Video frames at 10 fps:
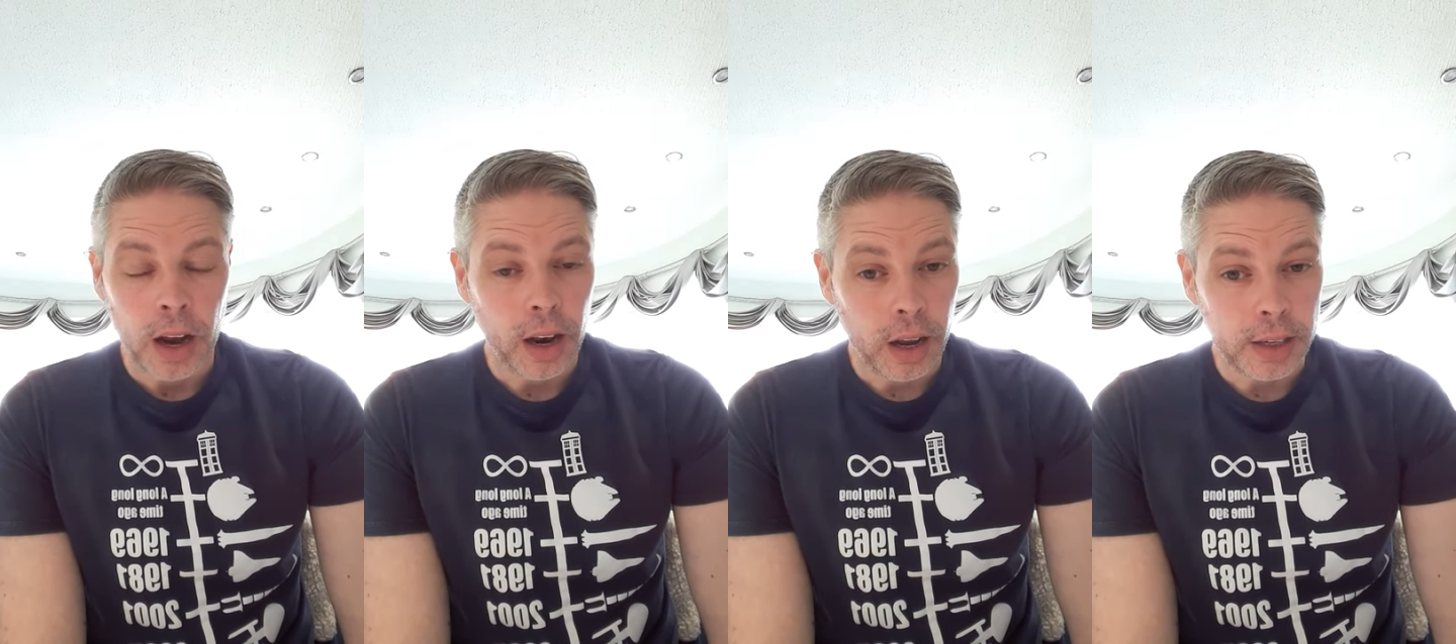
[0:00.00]

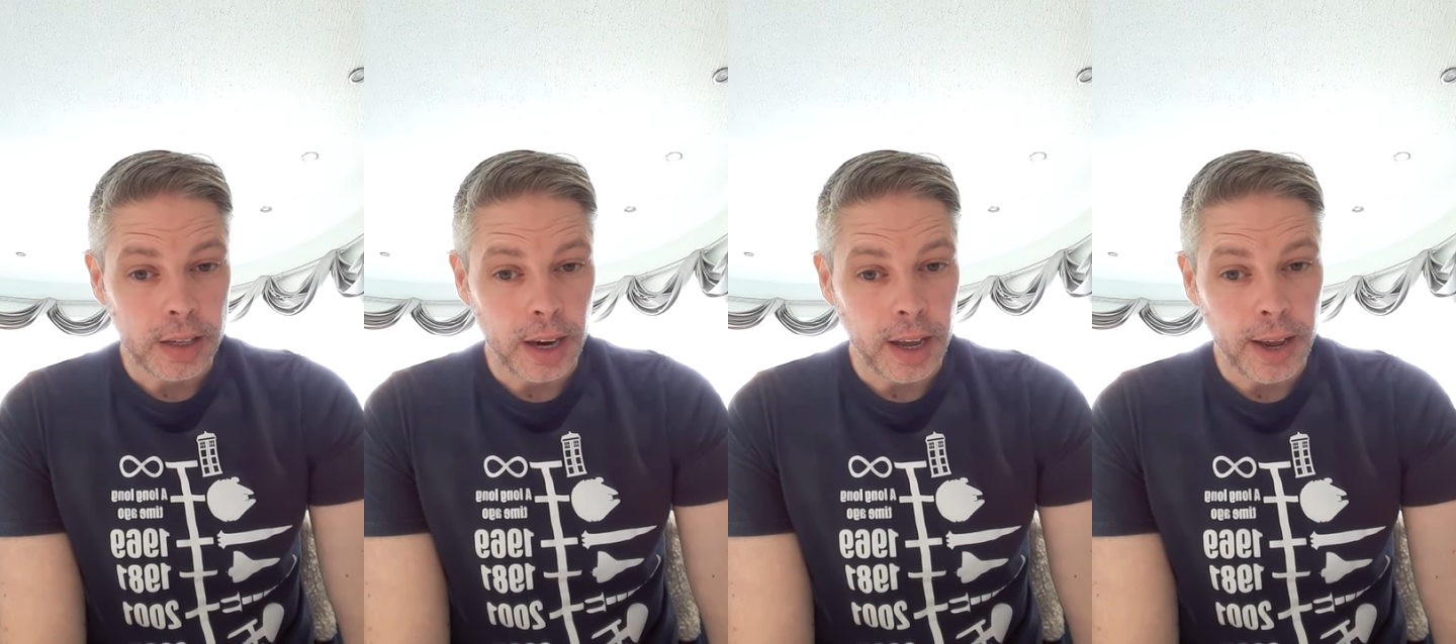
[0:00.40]

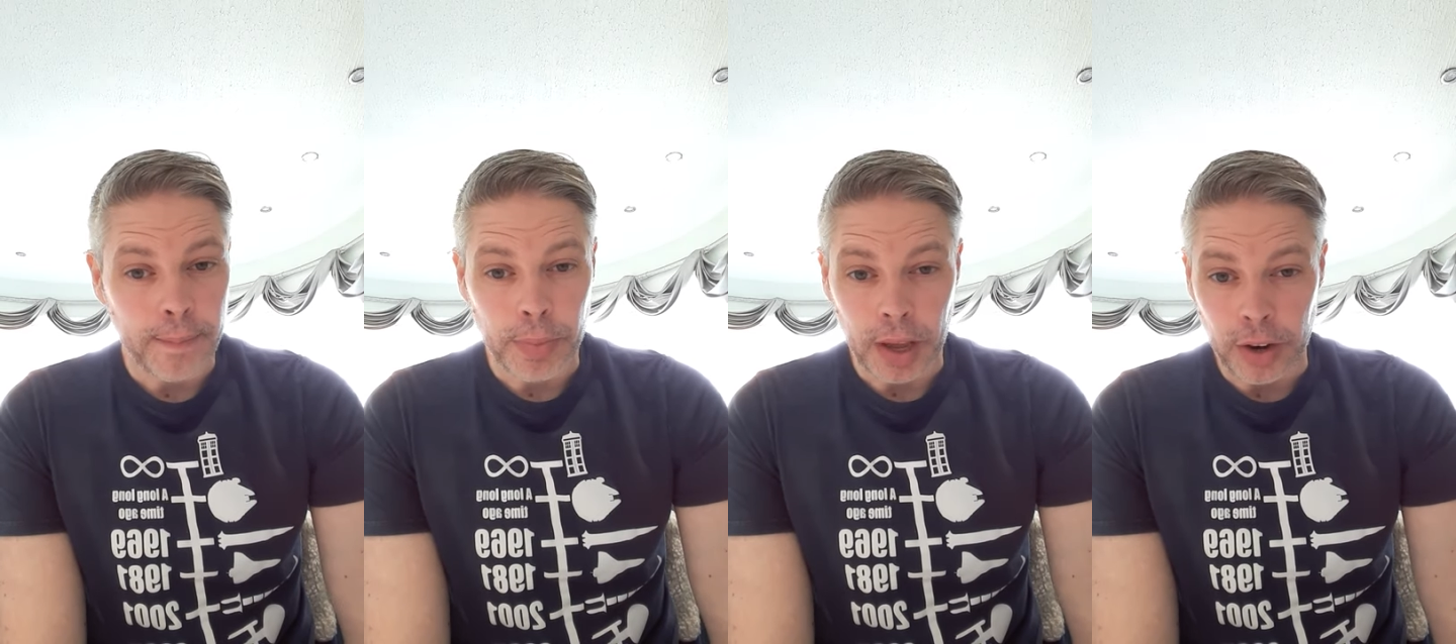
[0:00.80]

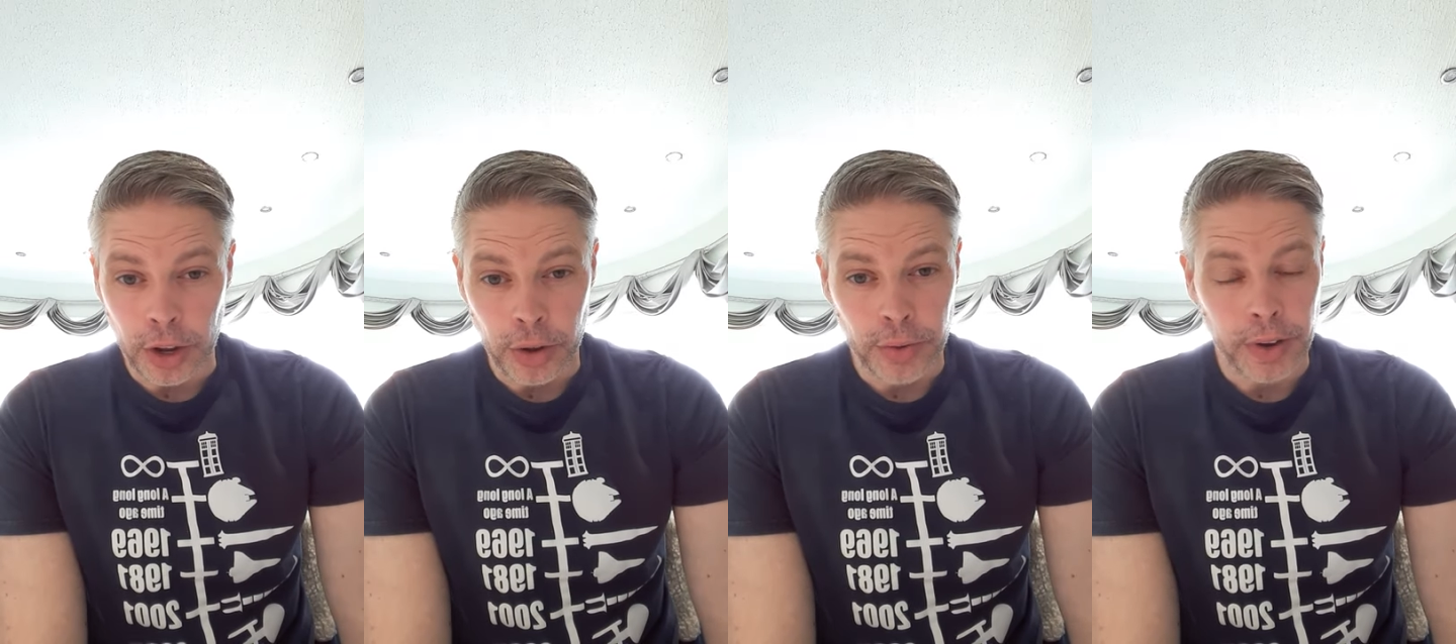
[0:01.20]
Lastly, a
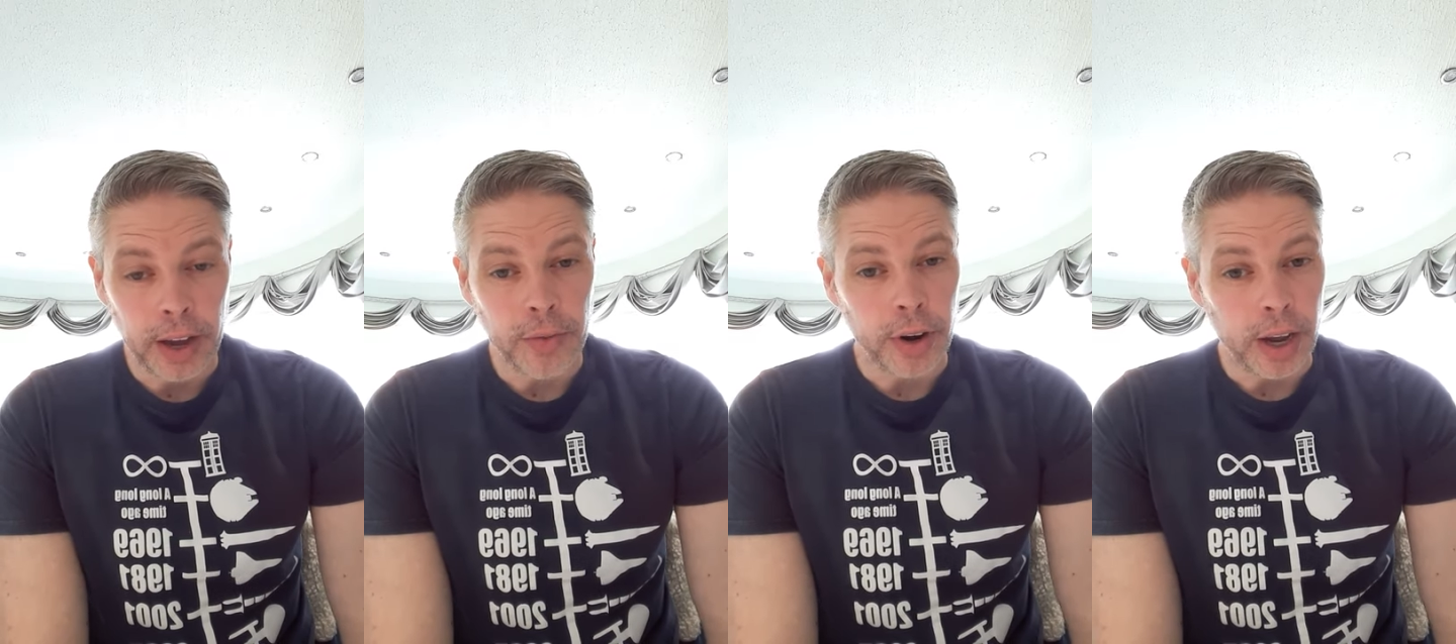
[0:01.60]
new
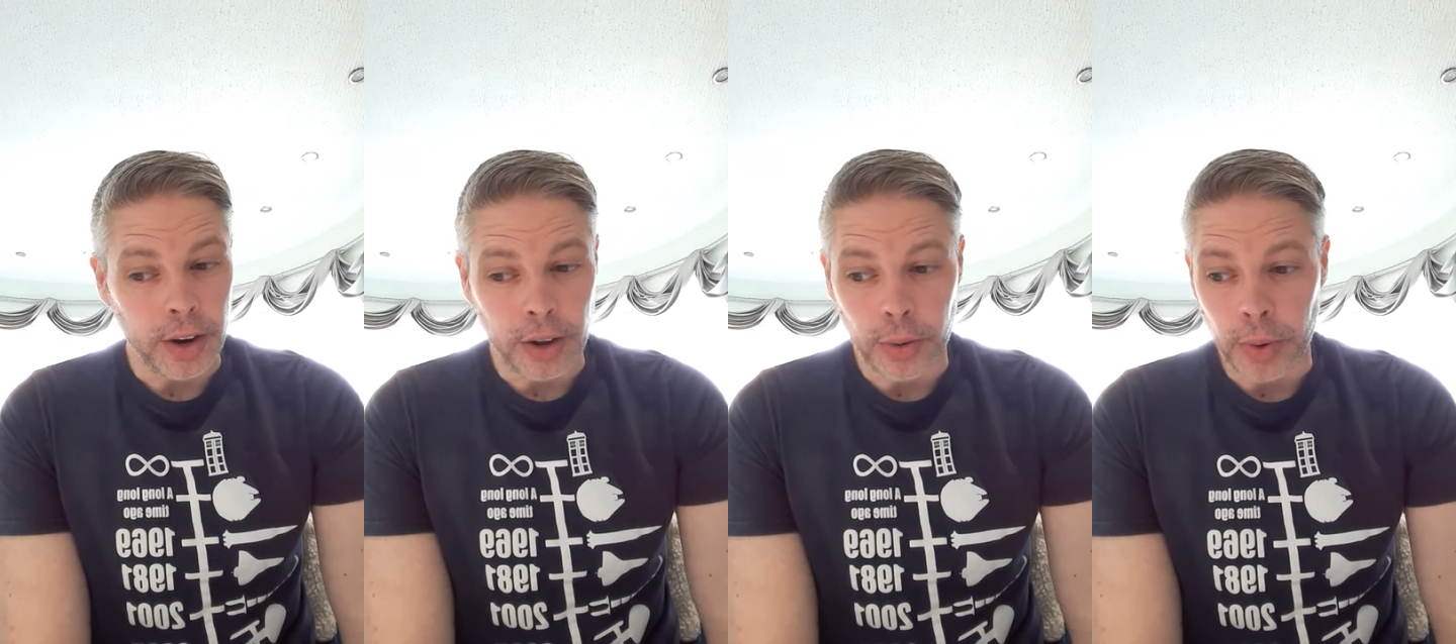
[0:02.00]
favourite, a
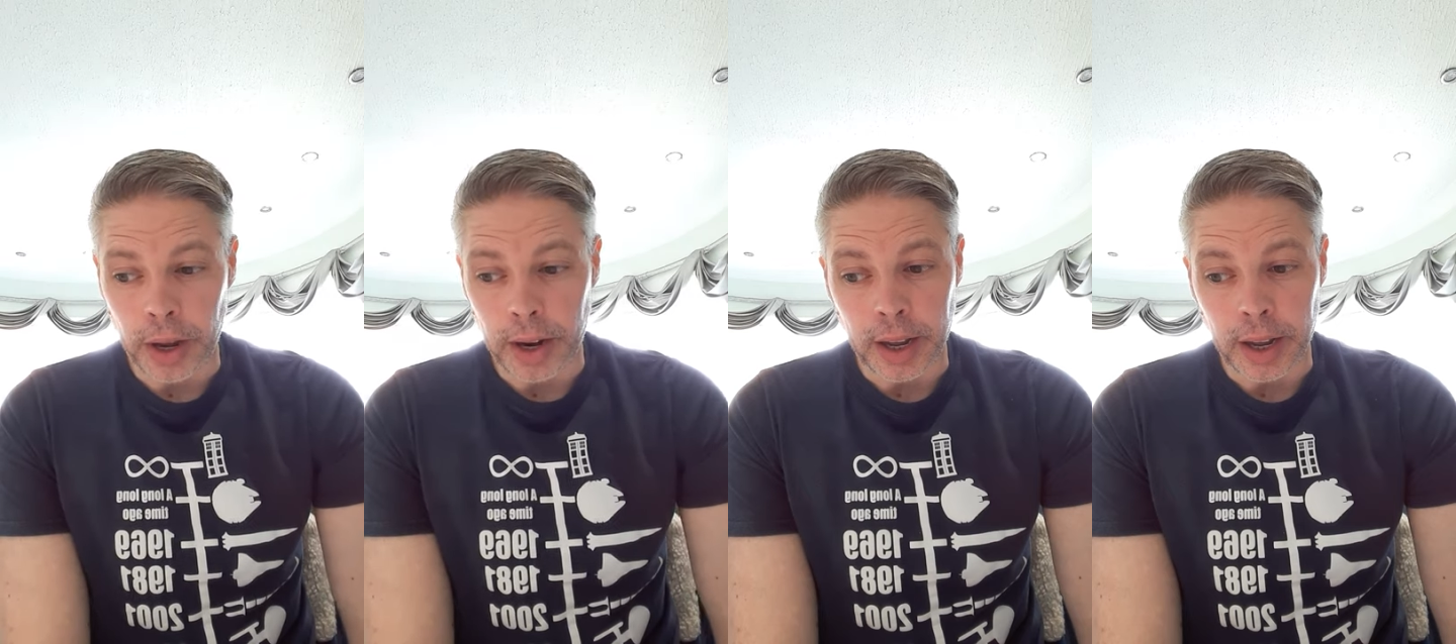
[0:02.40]
new read,